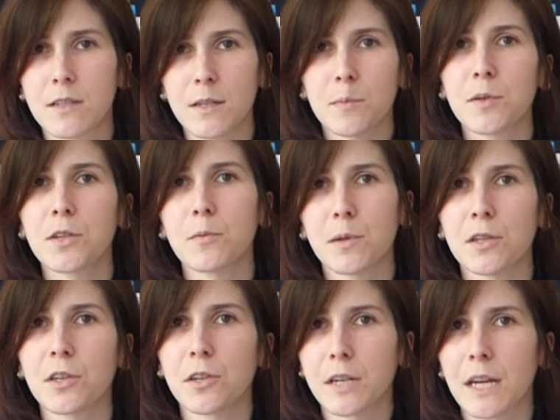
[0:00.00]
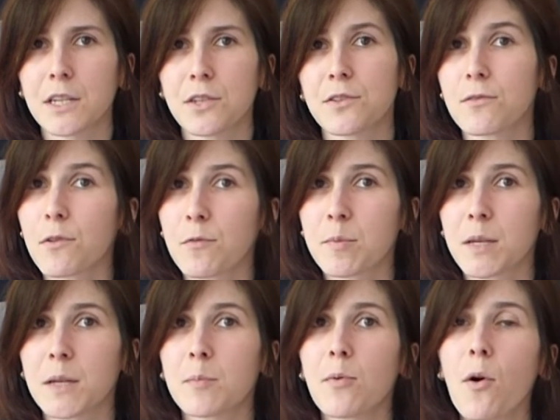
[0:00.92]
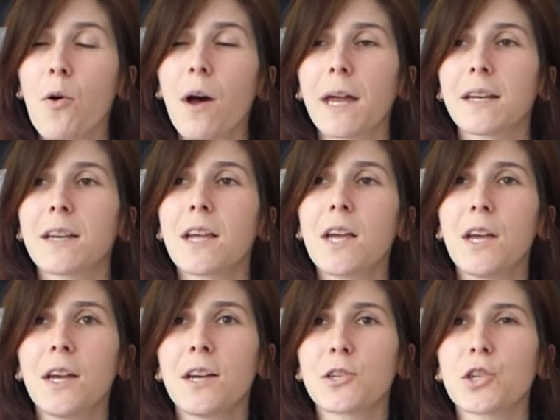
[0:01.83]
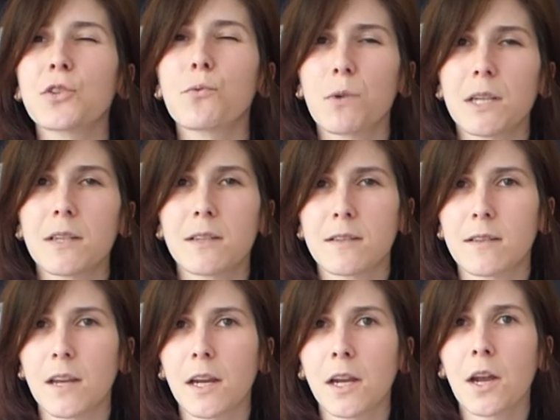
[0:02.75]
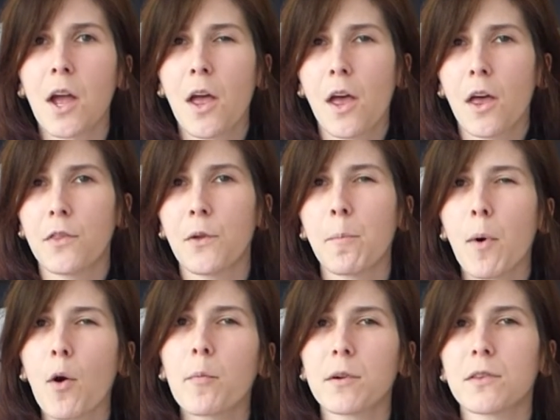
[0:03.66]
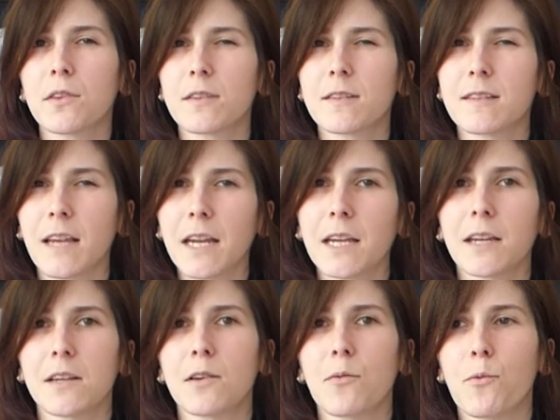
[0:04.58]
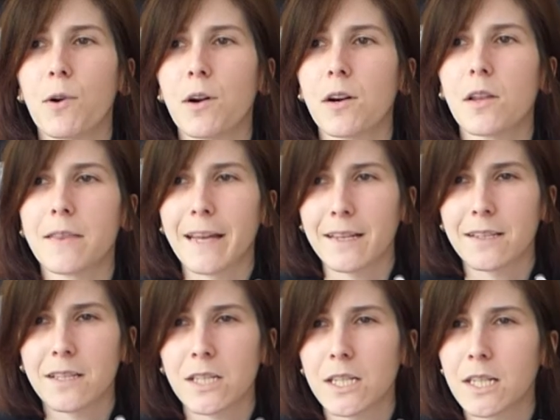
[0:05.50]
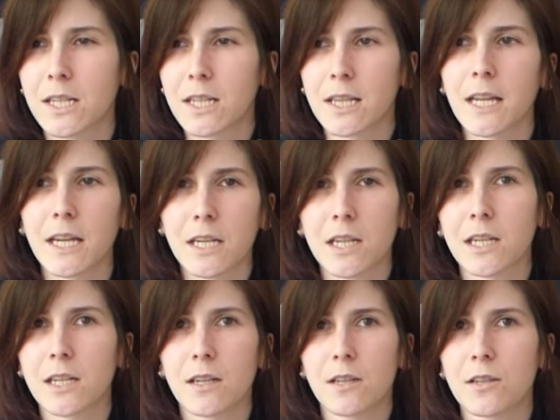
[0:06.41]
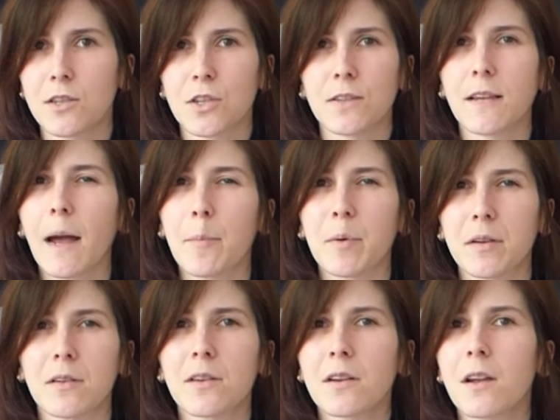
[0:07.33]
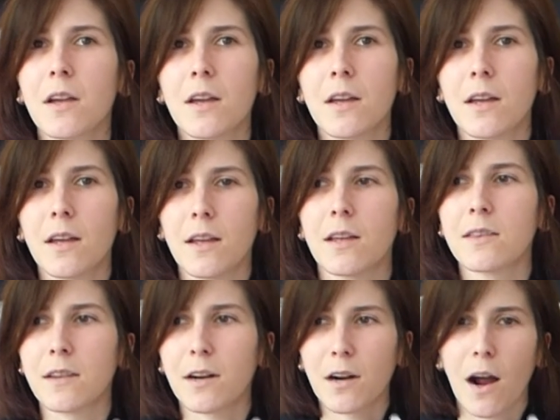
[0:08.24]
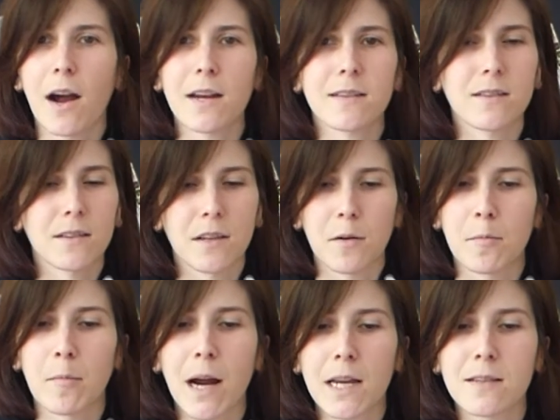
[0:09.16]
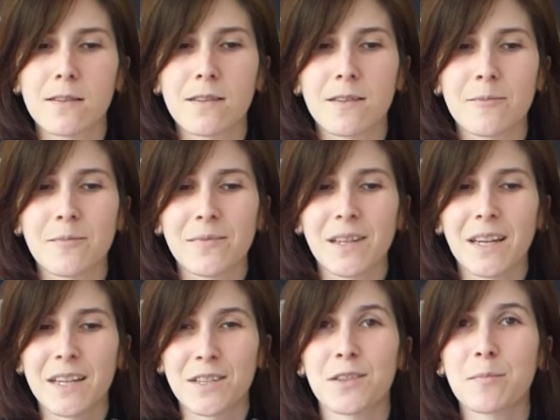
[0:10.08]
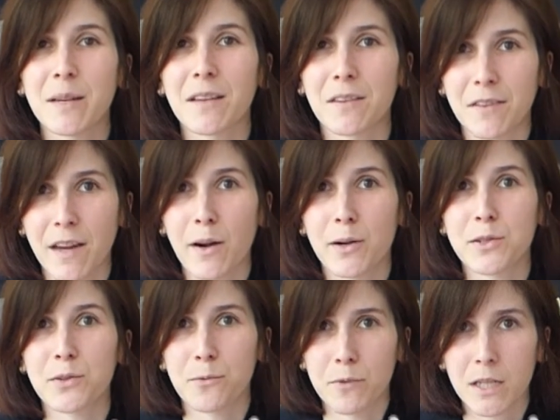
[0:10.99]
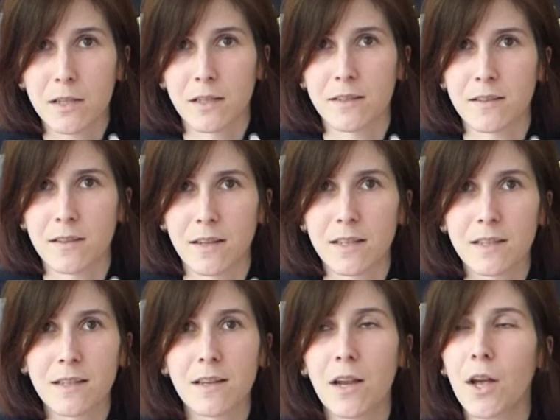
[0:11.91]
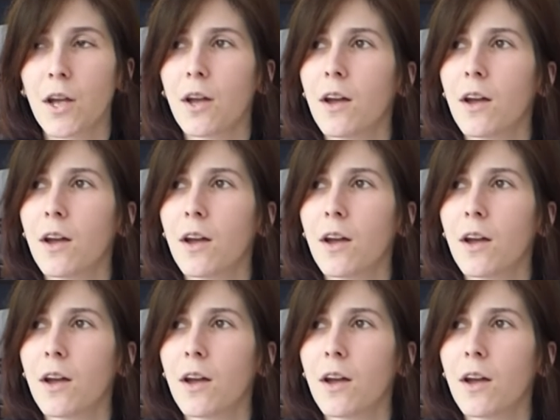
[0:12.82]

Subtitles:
deep human connections with people, and just witnessing the moment, the second where that click just happened in their eyes, in their minds, and just being there to witness this